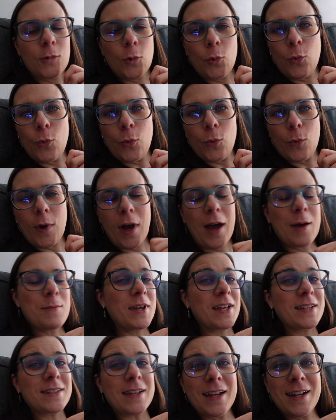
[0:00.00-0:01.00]
Ooh, I'm
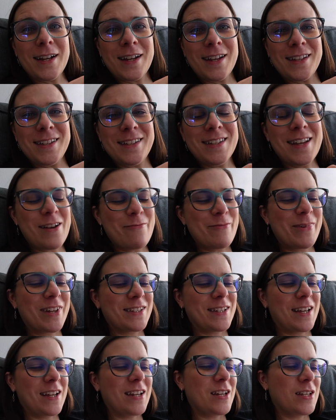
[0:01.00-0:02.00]
excited
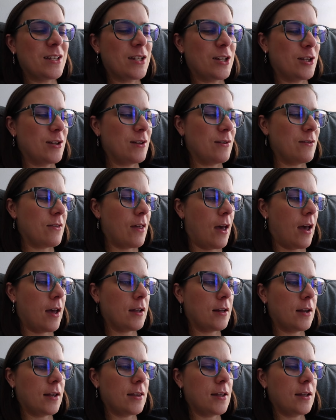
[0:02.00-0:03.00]
to do
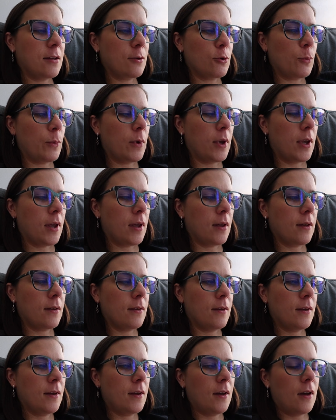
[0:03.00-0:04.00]
that. I think it'll be
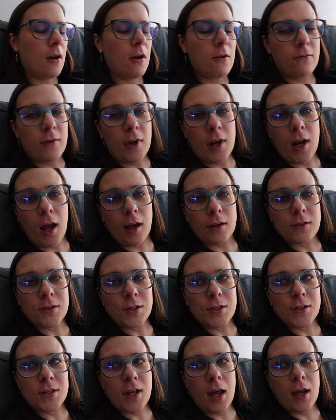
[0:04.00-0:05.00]
a fun
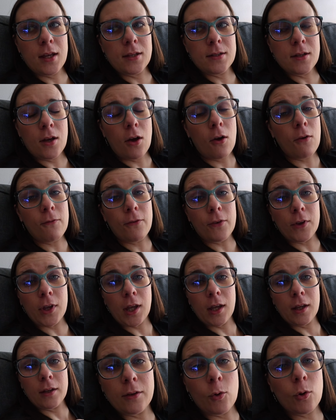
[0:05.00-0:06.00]
exercise,
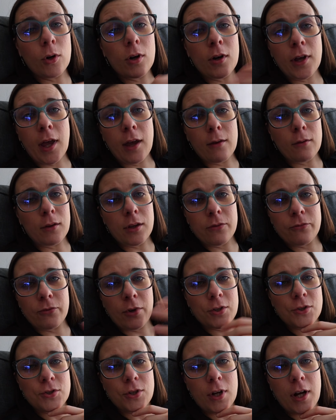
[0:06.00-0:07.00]
hopefully, or I'll get really
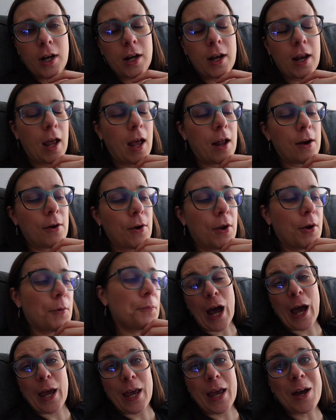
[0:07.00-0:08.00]
frustrated. I don't know.
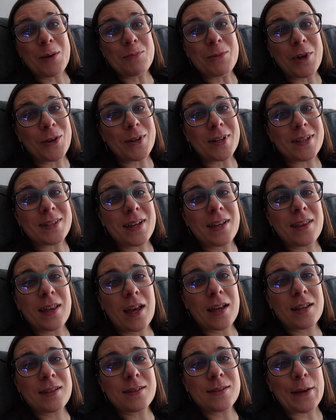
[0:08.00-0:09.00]
I am noticing
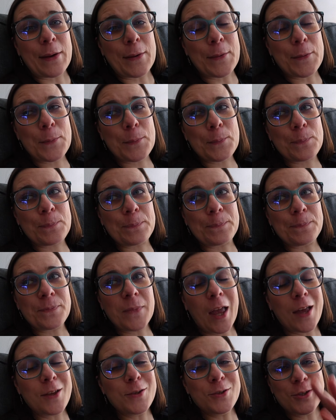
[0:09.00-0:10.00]
that, so
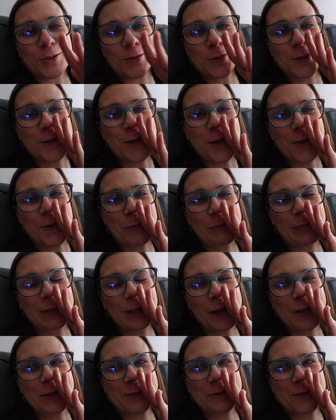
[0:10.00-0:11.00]
just another
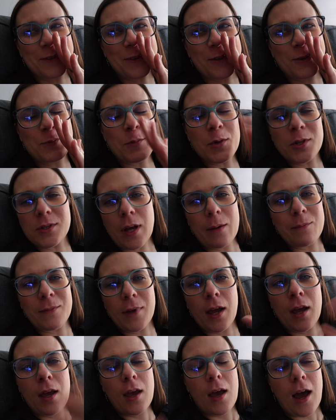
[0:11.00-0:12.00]
plug for those books.
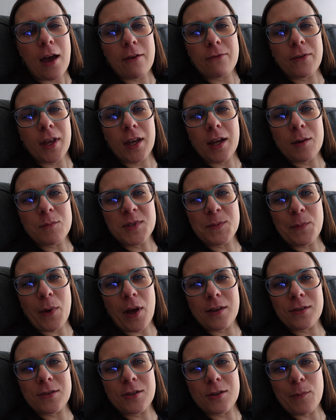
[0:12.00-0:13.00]
I feel like I'm
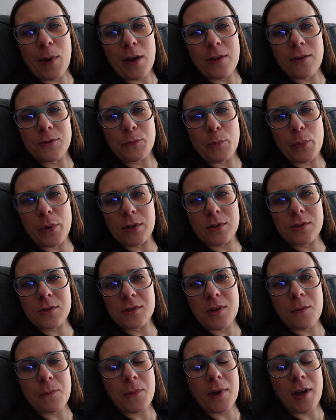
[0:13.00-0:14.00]
sponsored by those books or
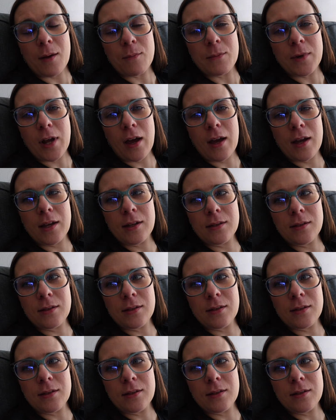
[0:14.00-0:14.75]
something. I'm not.